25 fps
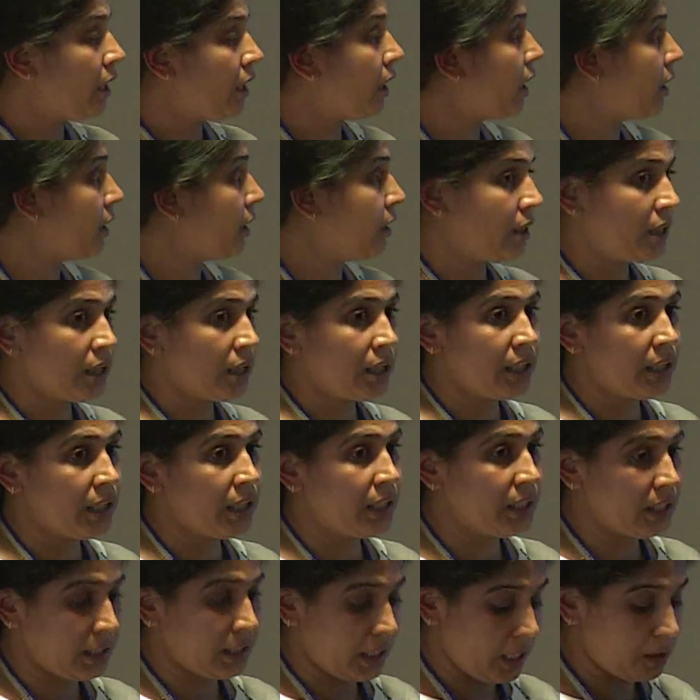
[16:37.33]
and
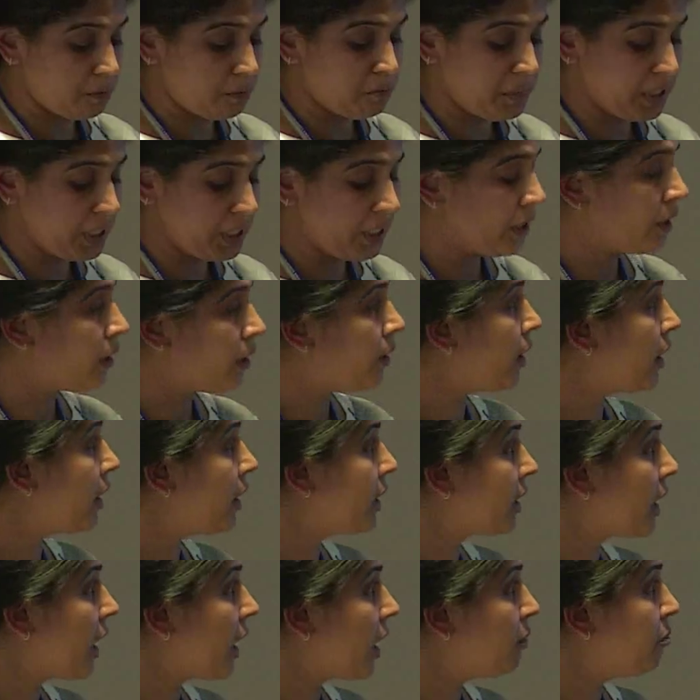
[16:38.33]
it can be
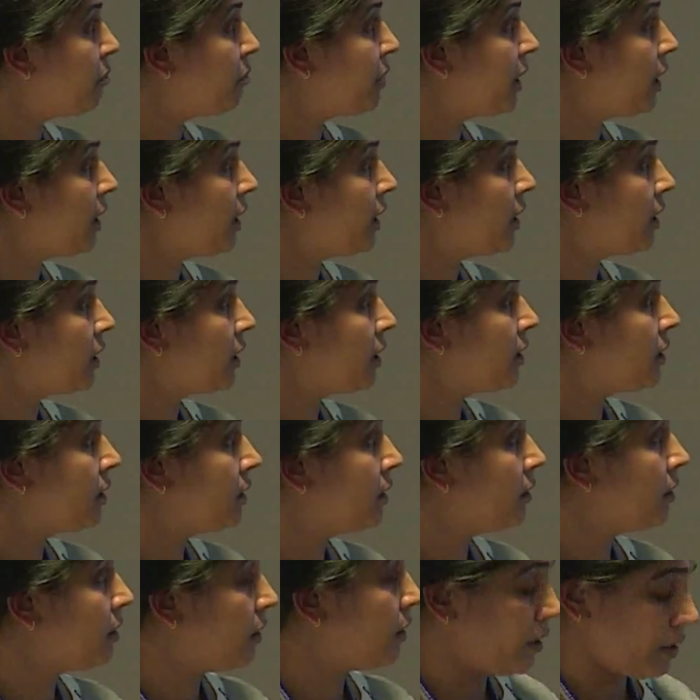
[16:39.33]

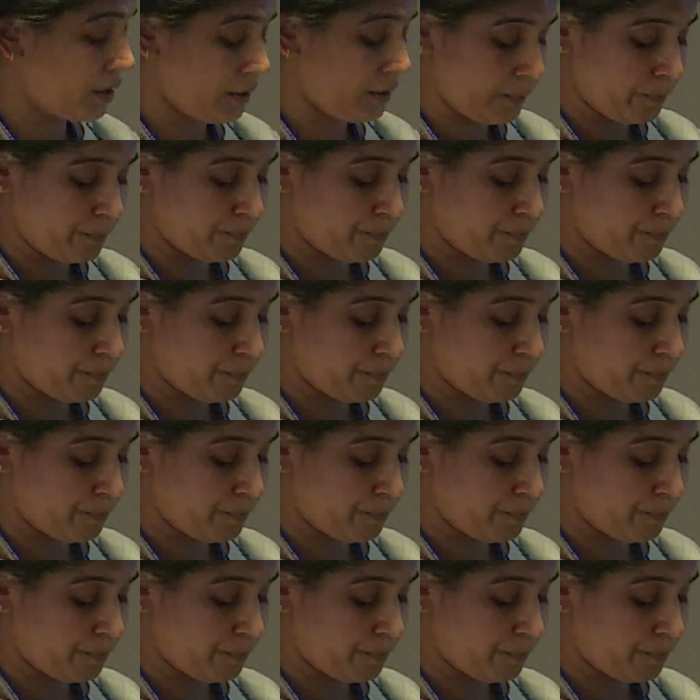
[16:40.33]
the